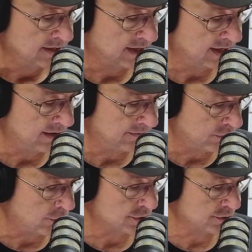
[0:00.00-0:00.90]
The of
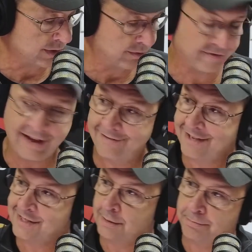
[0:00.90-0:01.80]
course 315,
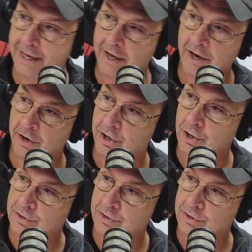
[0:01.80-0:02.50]
that's the big area code,